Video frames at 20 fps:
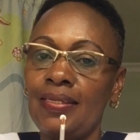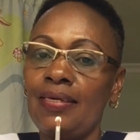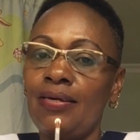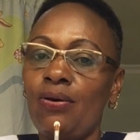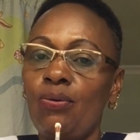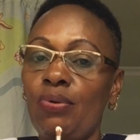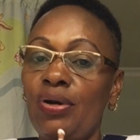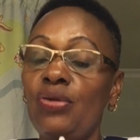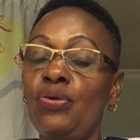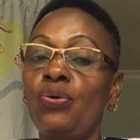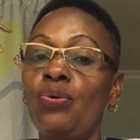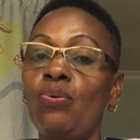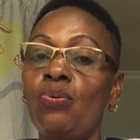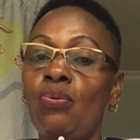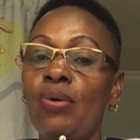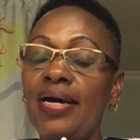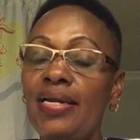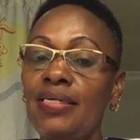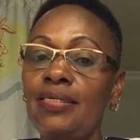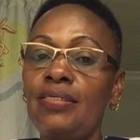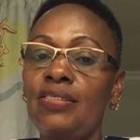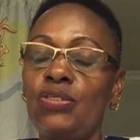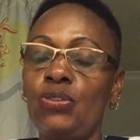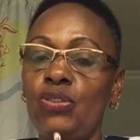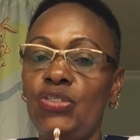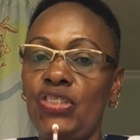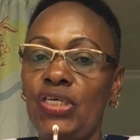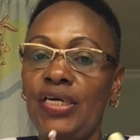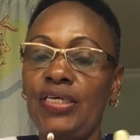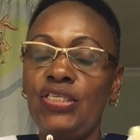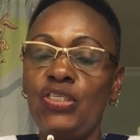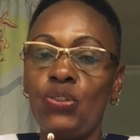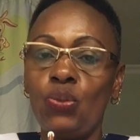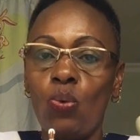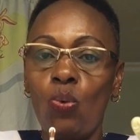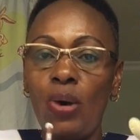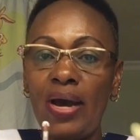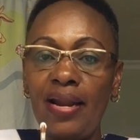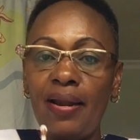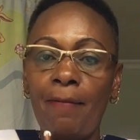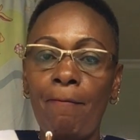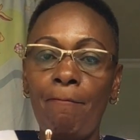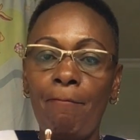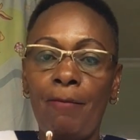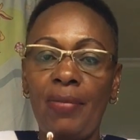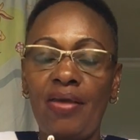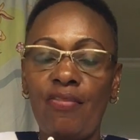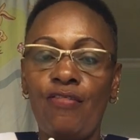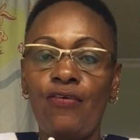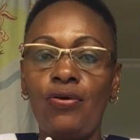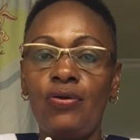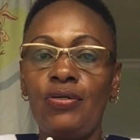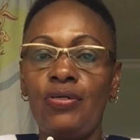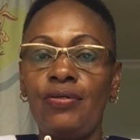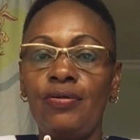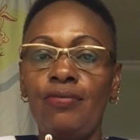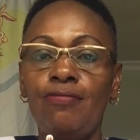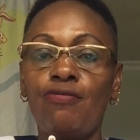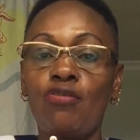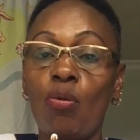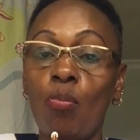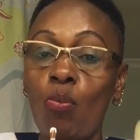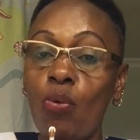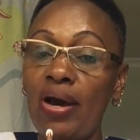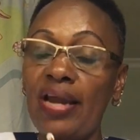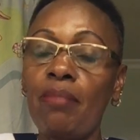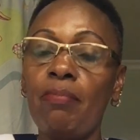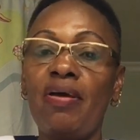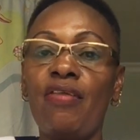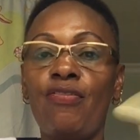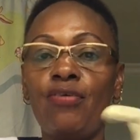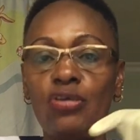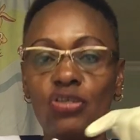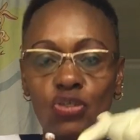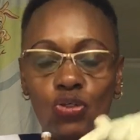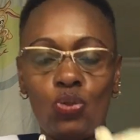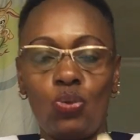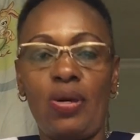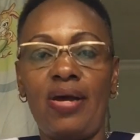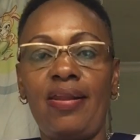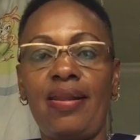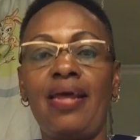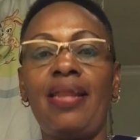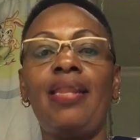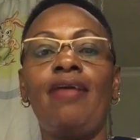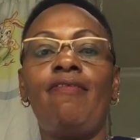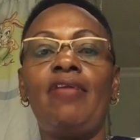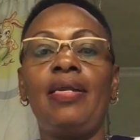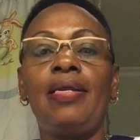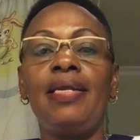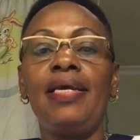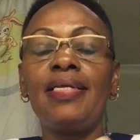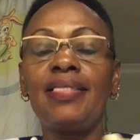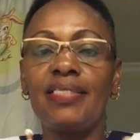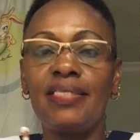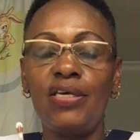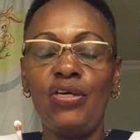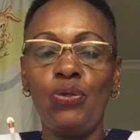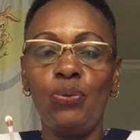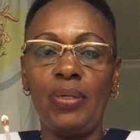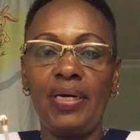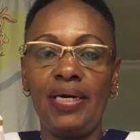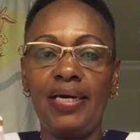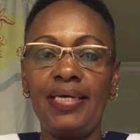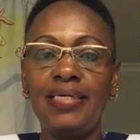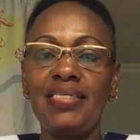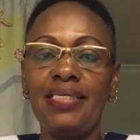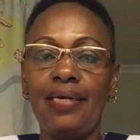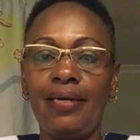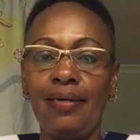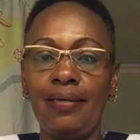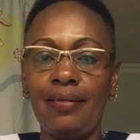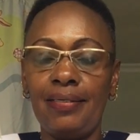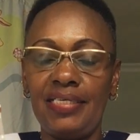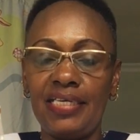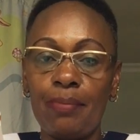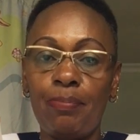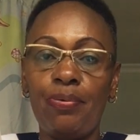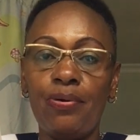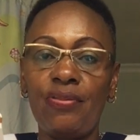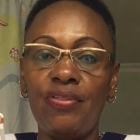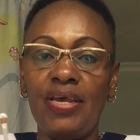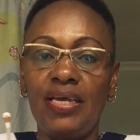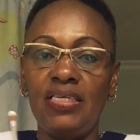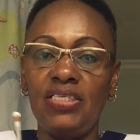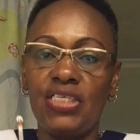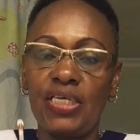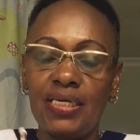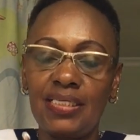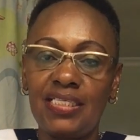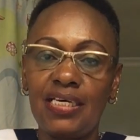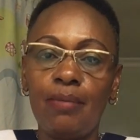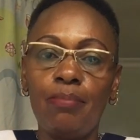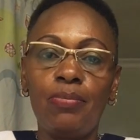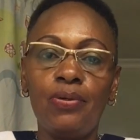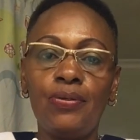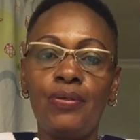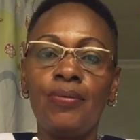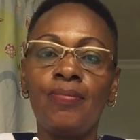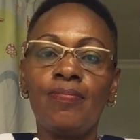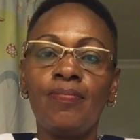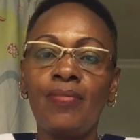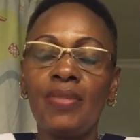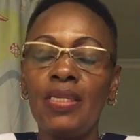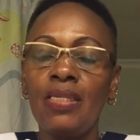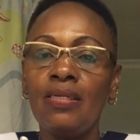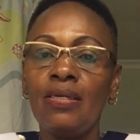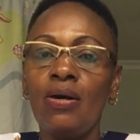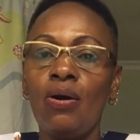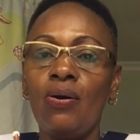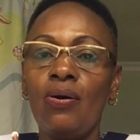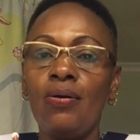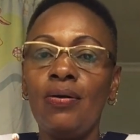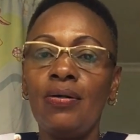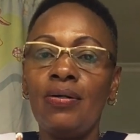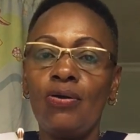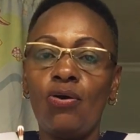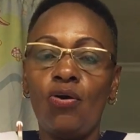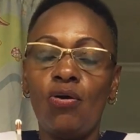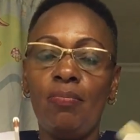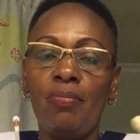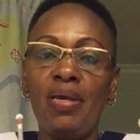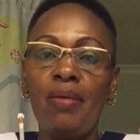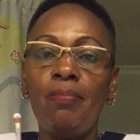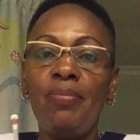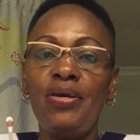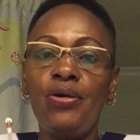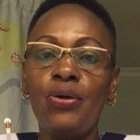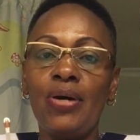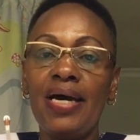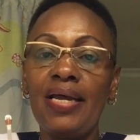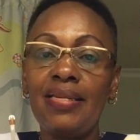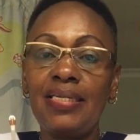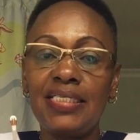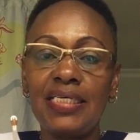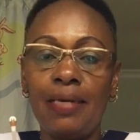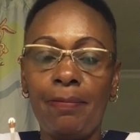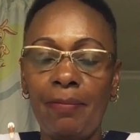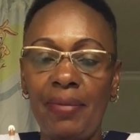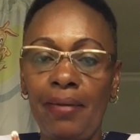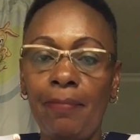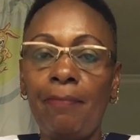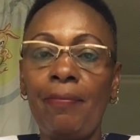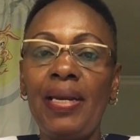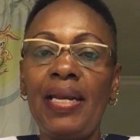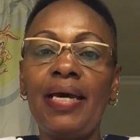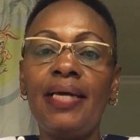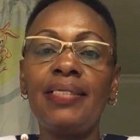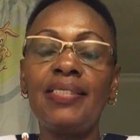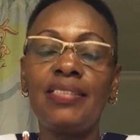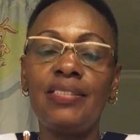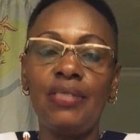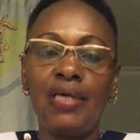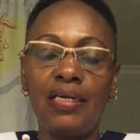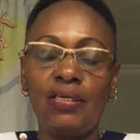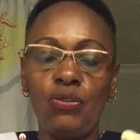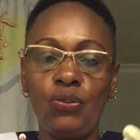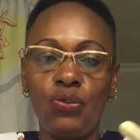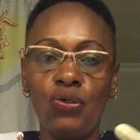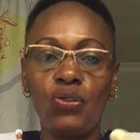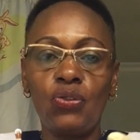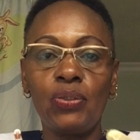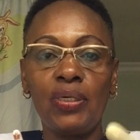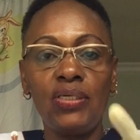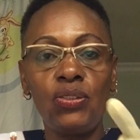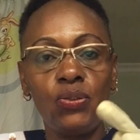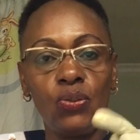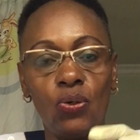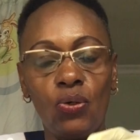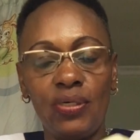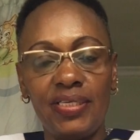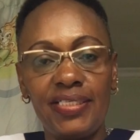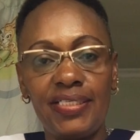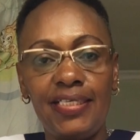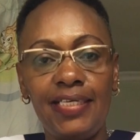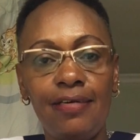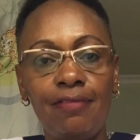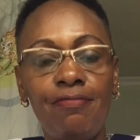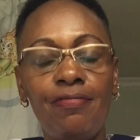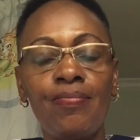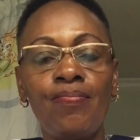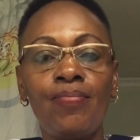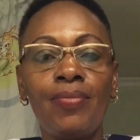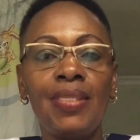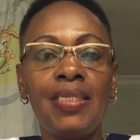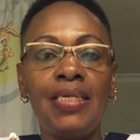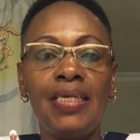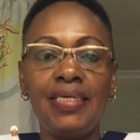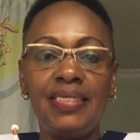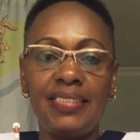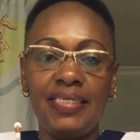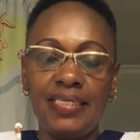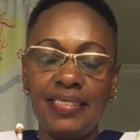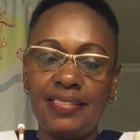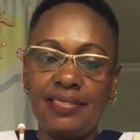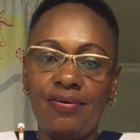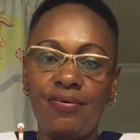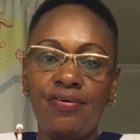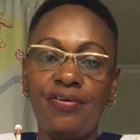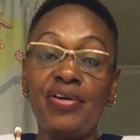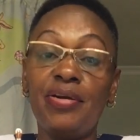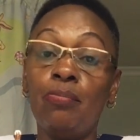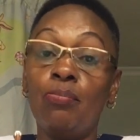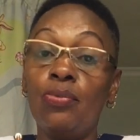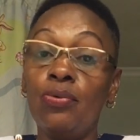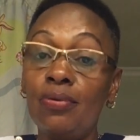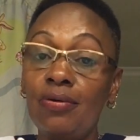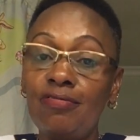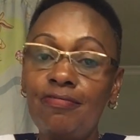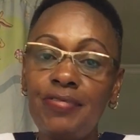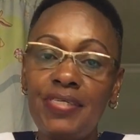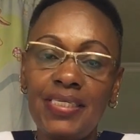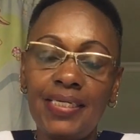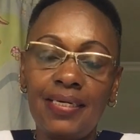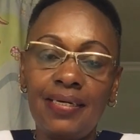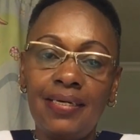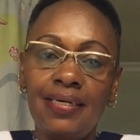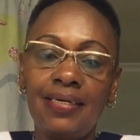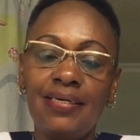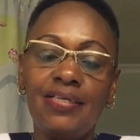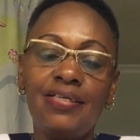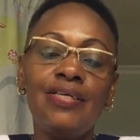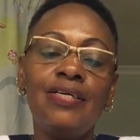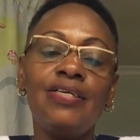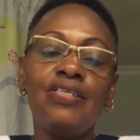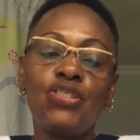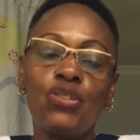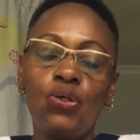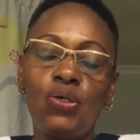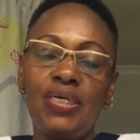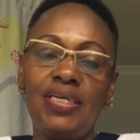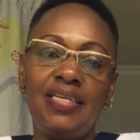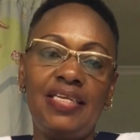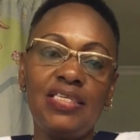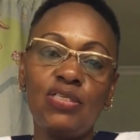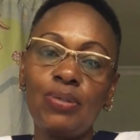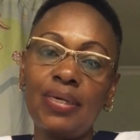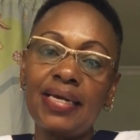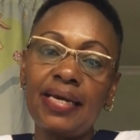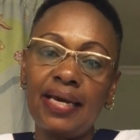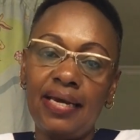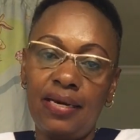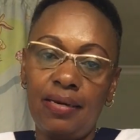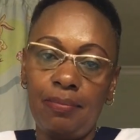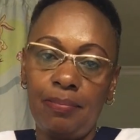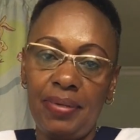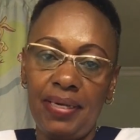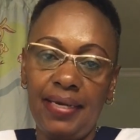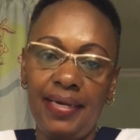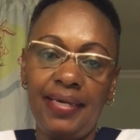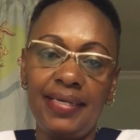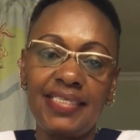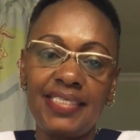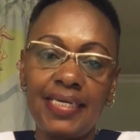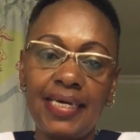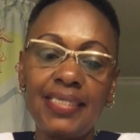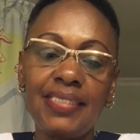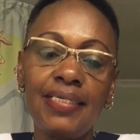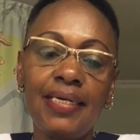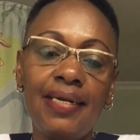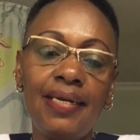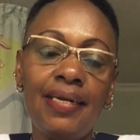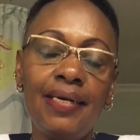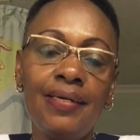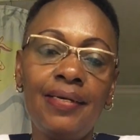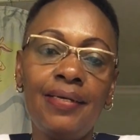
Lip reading: when you want to change one method from one method to another one. Let's say you are getting Depo, the injectable, or maybe you had some implants and you don't want to conceive. It is removed. So this one can be inserted